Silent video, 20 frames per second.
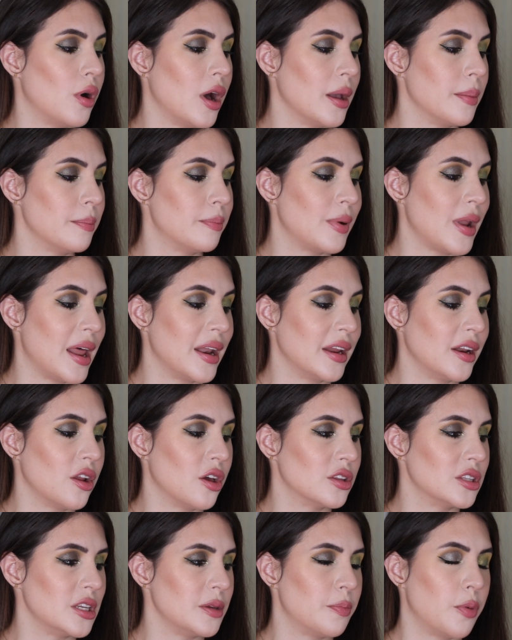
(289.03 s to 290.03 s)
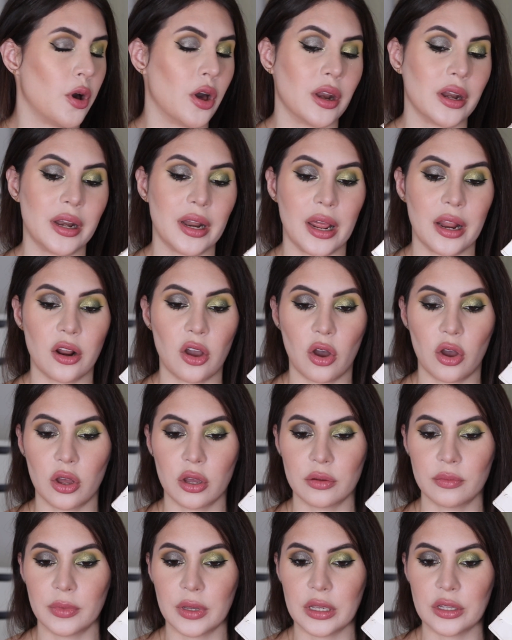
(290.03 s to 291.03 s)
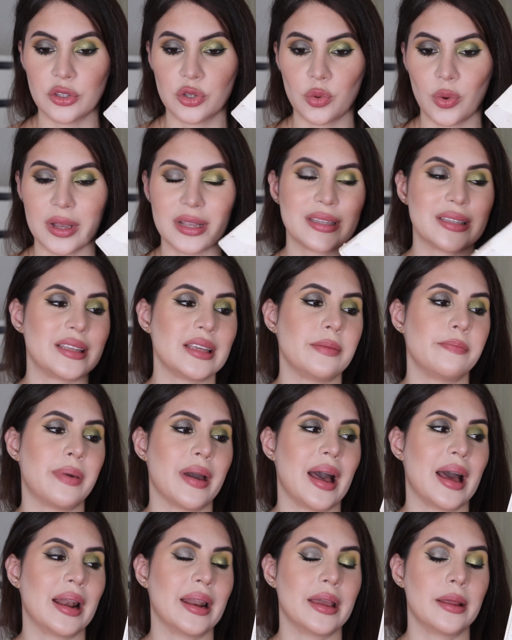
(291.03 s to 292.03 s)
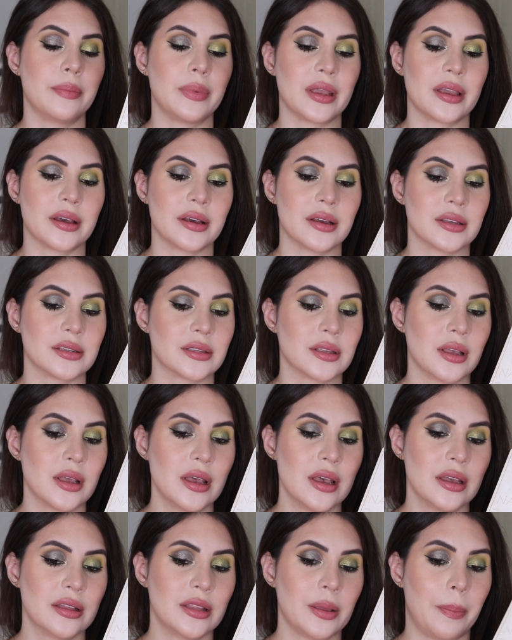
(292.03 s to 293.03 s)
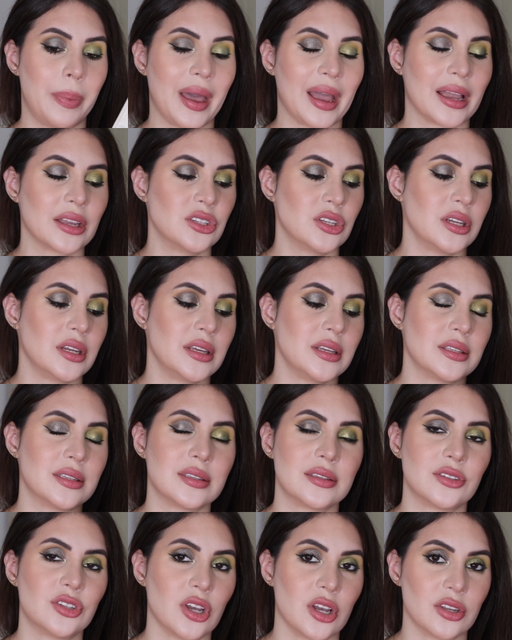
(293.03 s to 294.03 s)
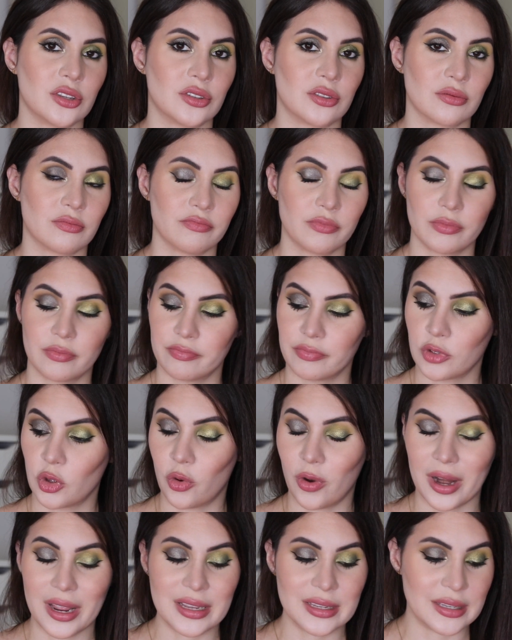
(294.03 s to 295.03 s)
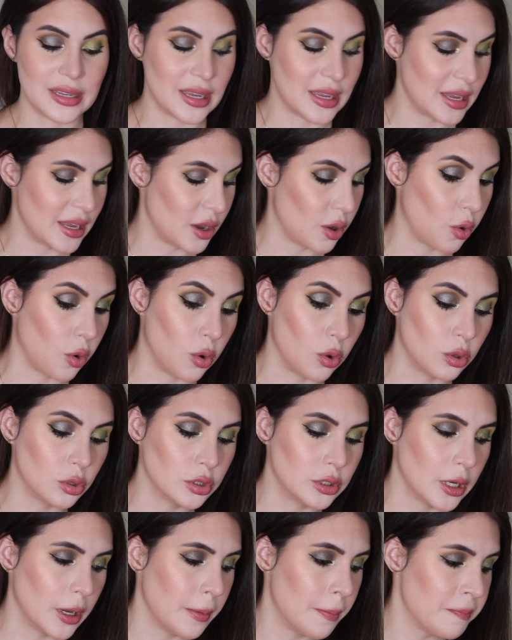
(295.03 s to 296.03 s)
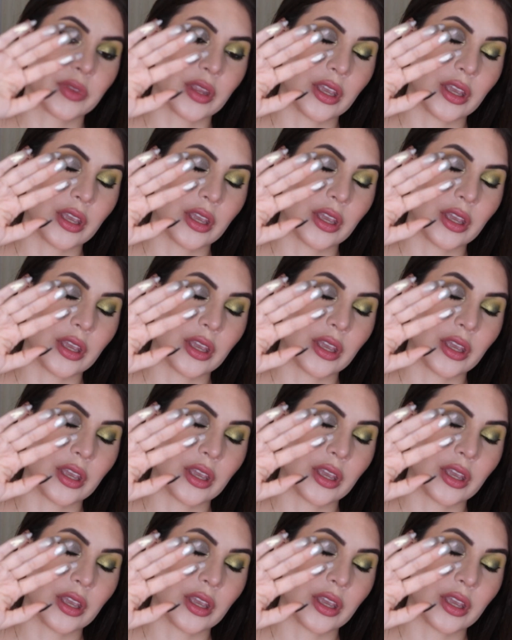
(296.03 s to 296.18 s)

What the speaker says: I'm planning on depotting it into a C palette because the packaging is just crazy old.